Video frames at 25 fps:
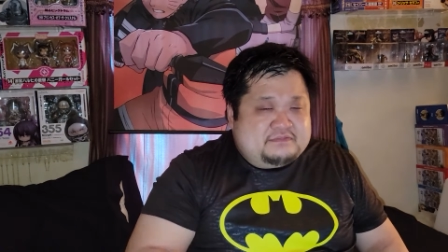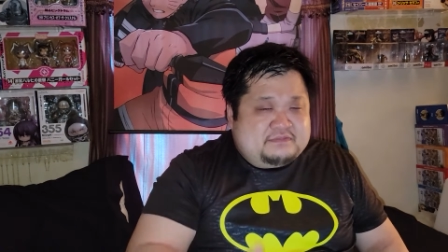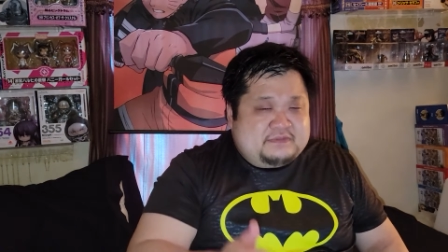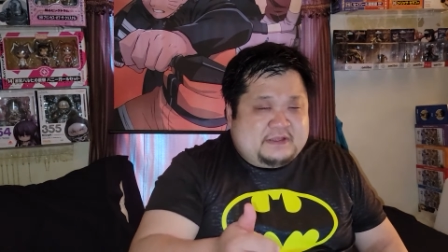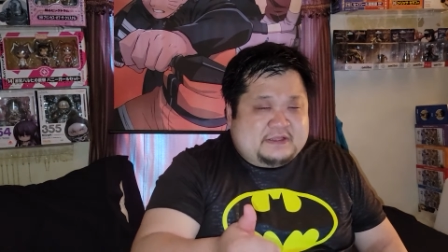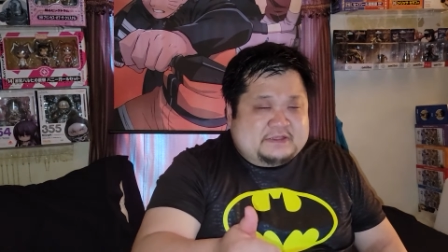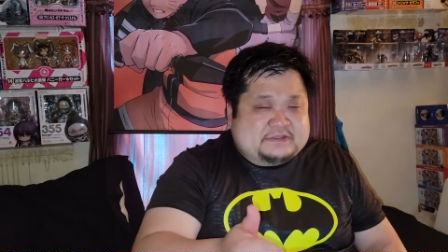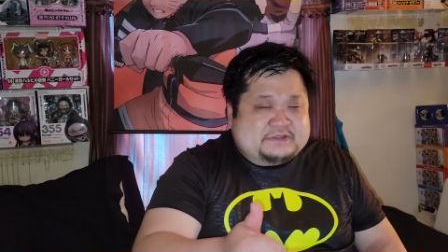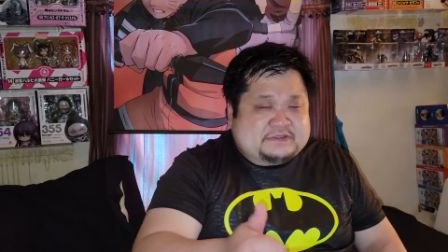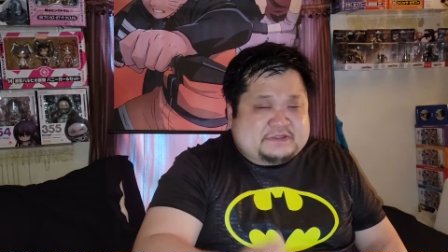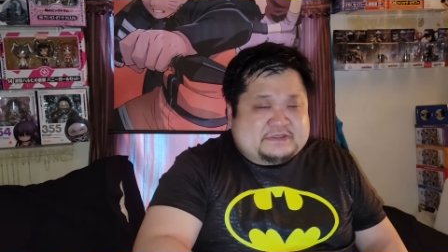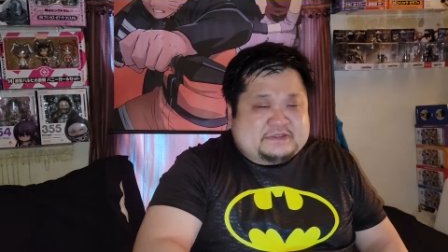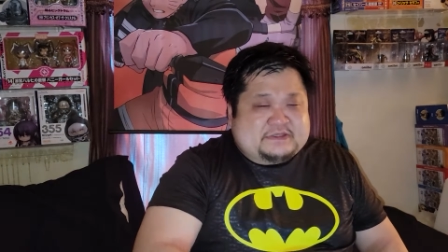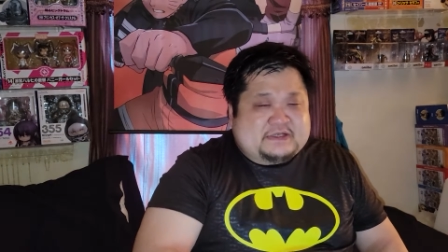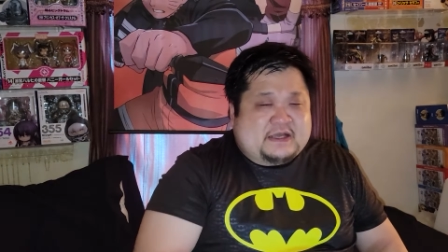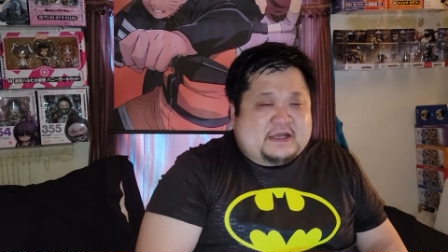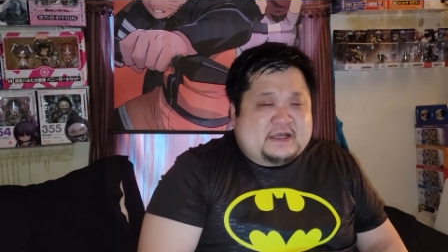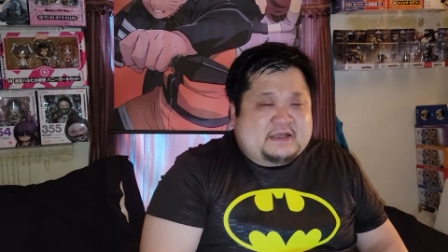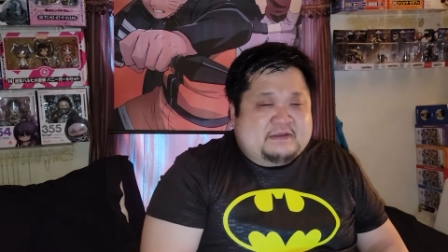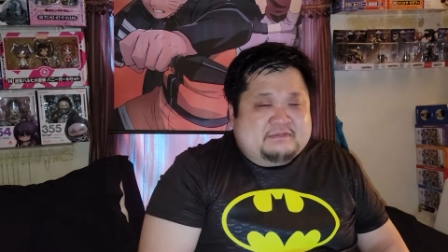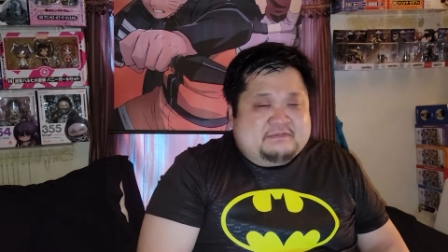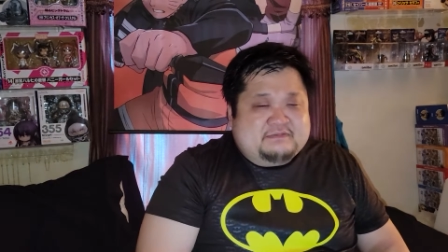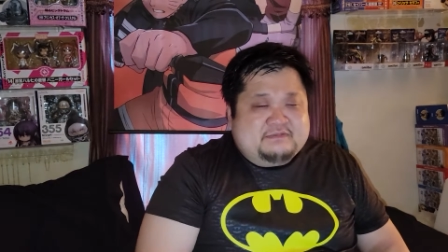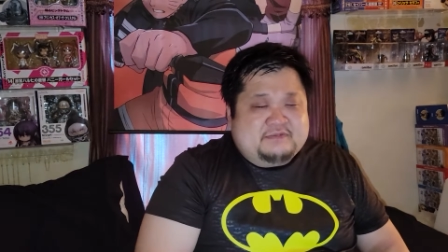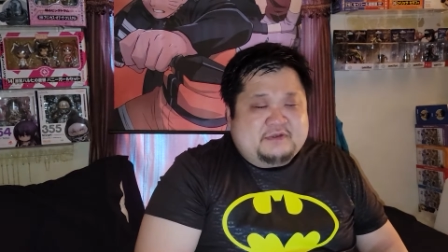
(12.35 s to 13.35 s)
Eastern
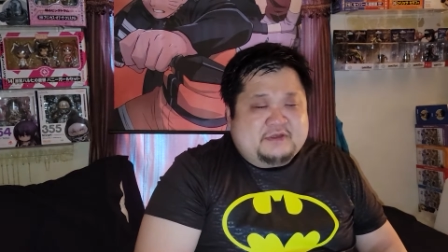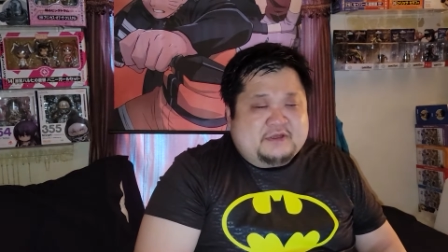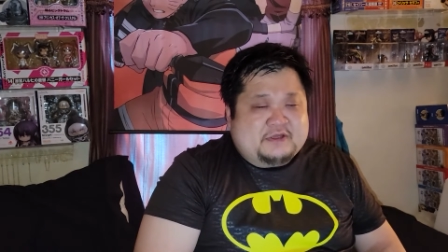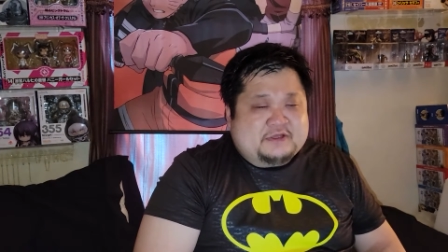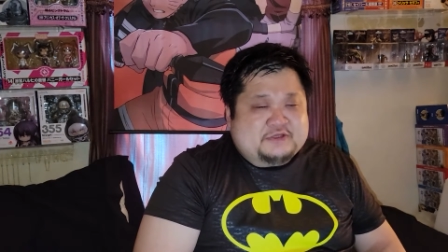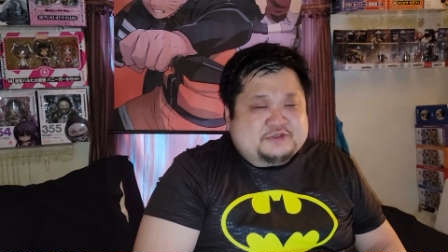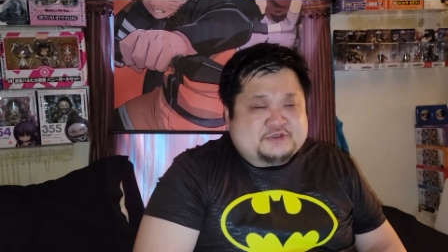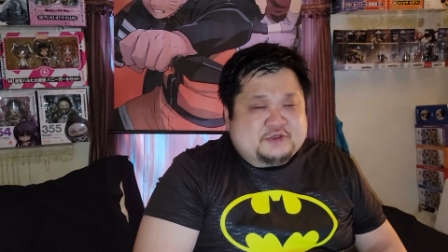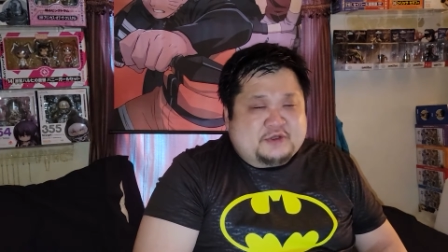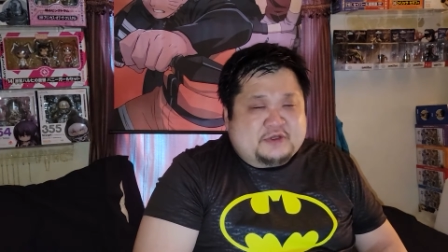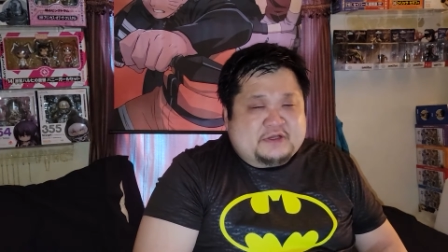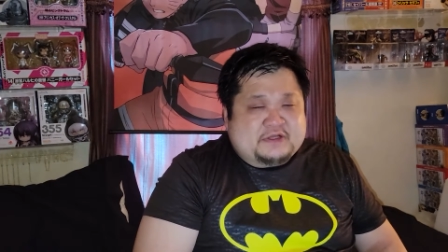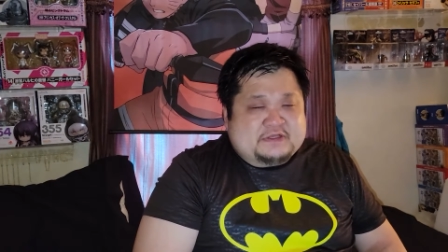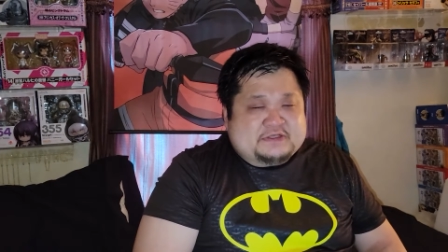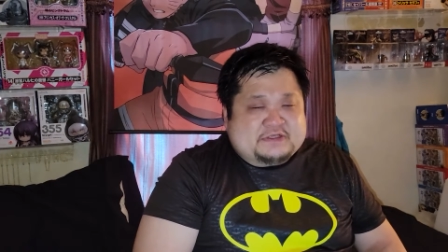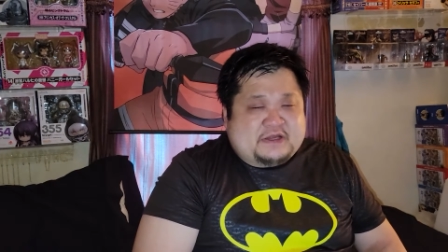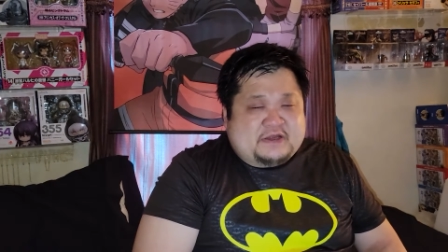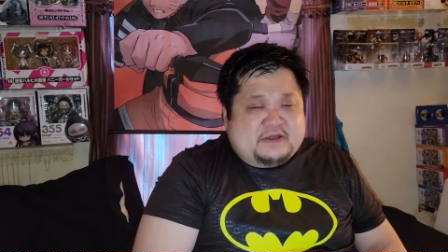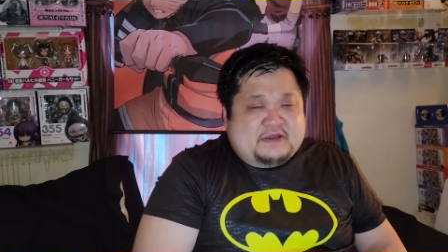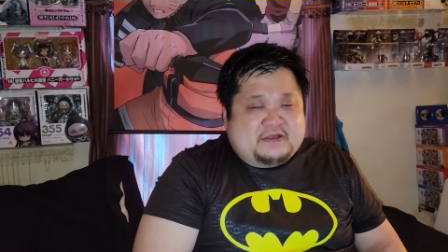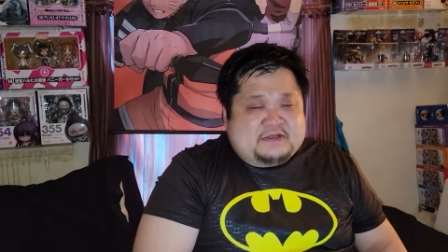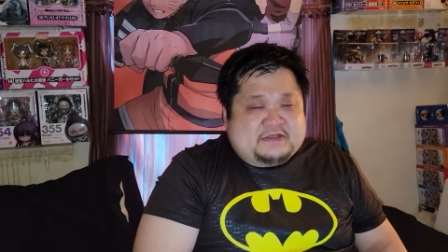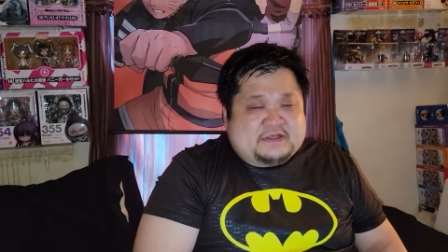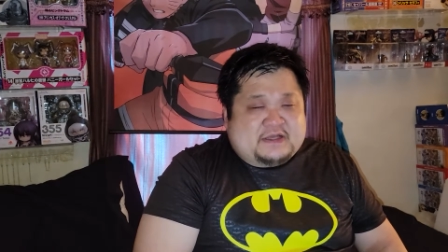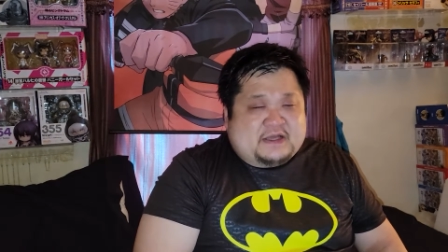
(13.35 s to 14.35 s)
Time. You can join us
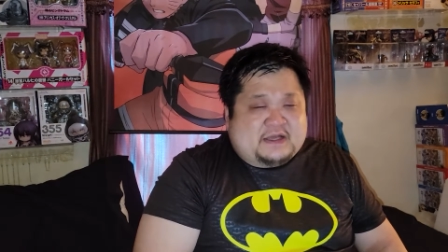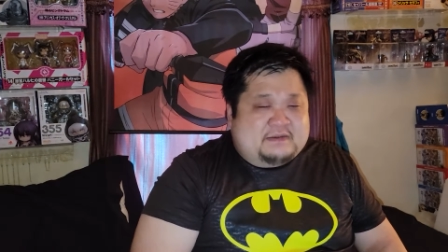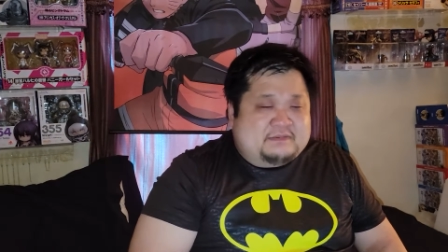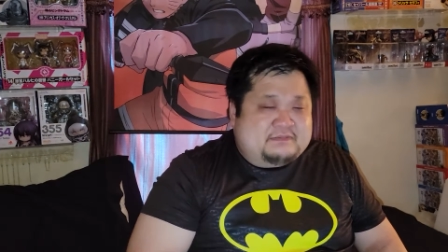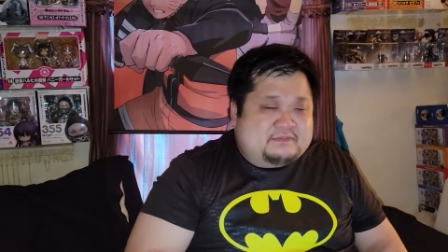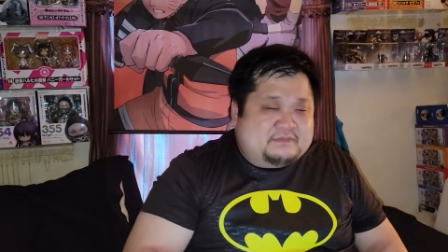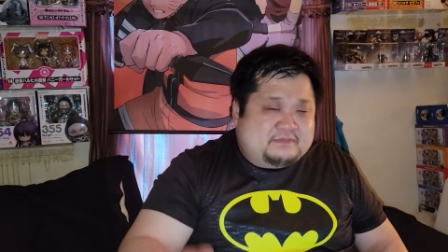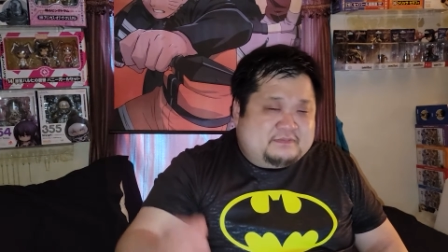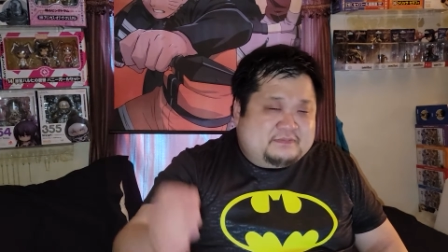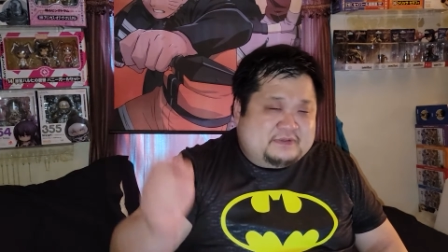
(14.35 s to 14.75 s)
anytime.